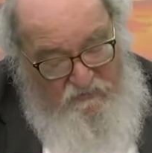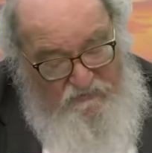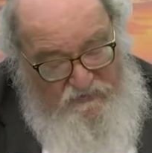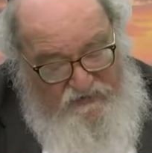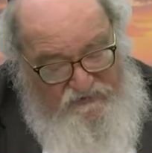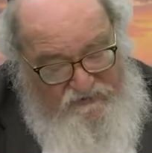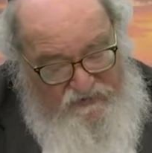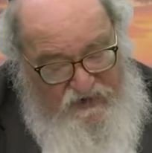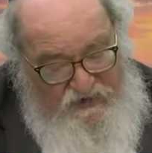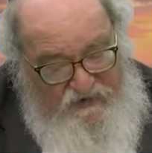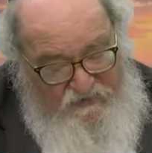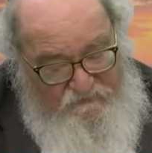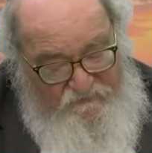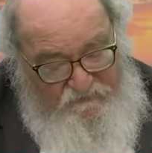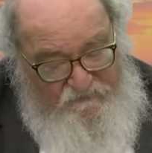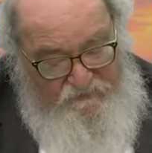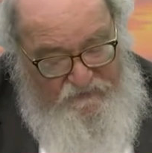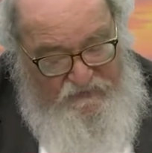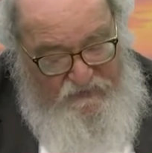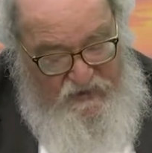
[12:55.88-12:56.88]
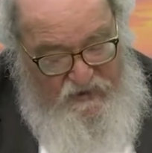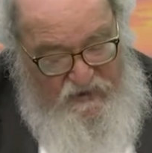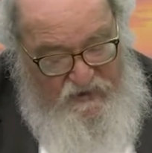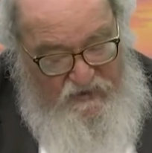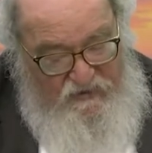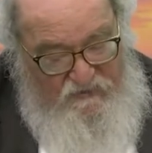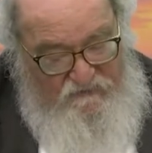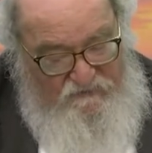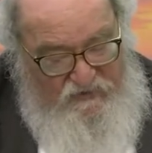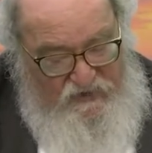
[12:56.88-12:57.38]
I'm listening.
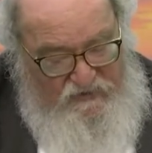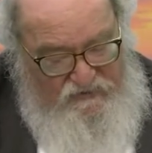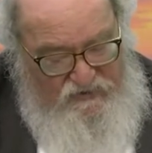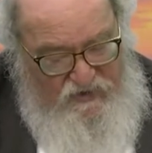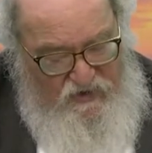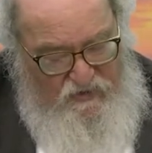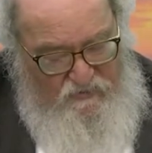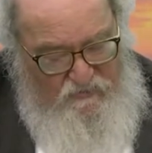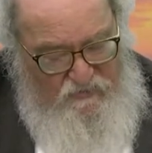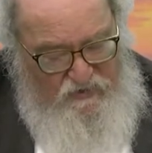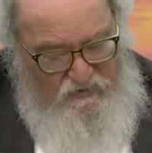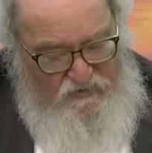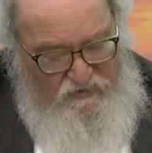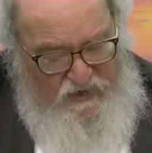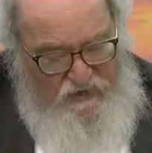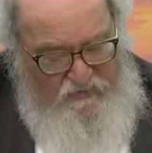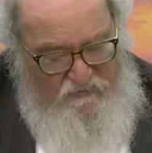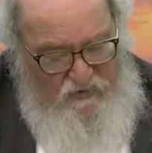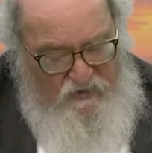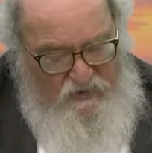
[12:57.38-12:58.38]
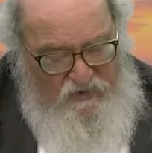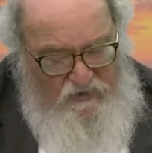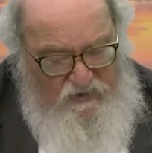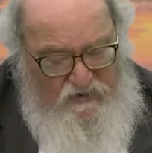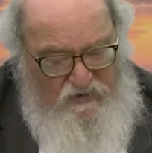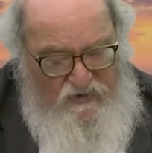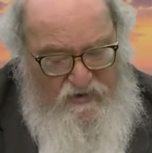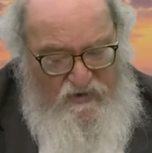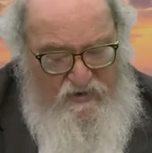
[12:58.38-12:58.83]
Vataimer leimar.